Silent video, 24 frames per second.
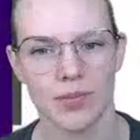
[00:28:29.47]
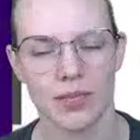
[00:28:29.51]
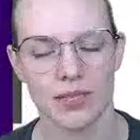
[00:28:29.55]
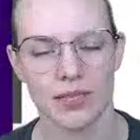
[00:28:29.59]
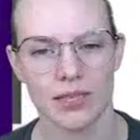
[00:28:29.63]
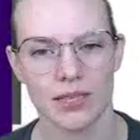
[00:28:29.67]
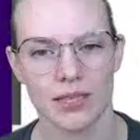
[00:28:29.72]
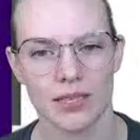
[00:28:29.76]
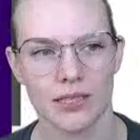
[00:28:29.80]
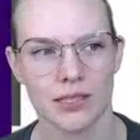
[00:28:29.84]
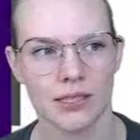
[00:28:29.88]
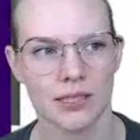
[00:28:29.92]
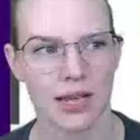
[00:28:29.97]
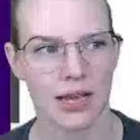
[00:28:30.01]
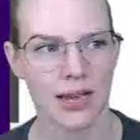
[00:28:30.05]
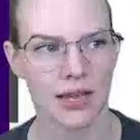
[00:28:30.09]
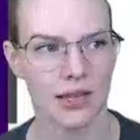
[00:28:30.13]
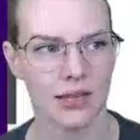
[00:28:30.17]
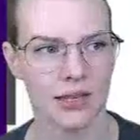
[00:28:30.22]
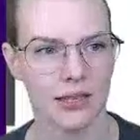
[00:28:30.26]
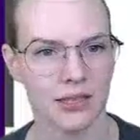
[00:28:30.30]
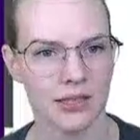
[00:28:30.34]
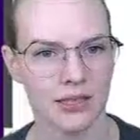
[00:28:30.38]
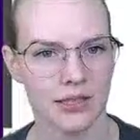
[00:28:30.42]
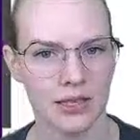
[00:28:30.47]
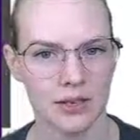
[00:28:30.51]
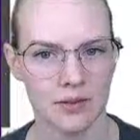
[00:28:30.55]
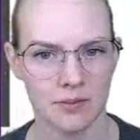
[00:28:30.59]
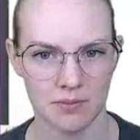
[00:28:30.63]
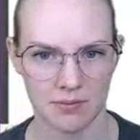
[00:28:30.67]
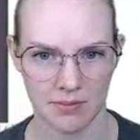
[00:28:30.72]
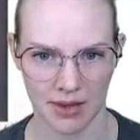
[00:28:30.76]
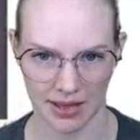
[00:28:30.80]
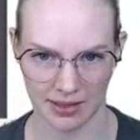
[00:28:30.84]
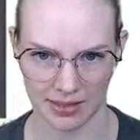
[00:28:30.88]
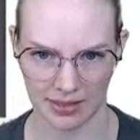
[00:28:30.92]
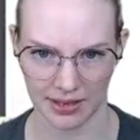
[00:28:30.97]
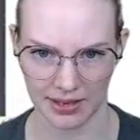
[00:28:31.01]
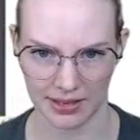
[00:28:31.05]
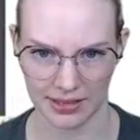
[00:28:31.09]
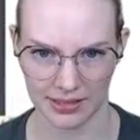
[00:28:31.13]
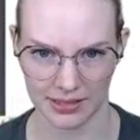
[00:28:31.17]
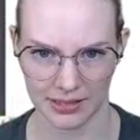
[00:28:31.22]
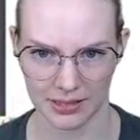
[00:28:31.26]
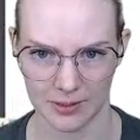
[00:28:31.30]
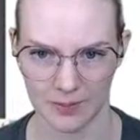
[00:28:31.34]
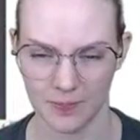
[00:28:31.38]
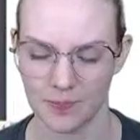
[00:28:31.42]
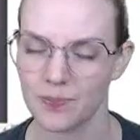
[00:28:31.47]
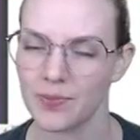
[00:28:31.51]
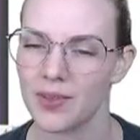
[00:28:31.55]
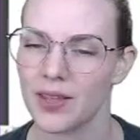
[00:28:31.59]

Saliency methods.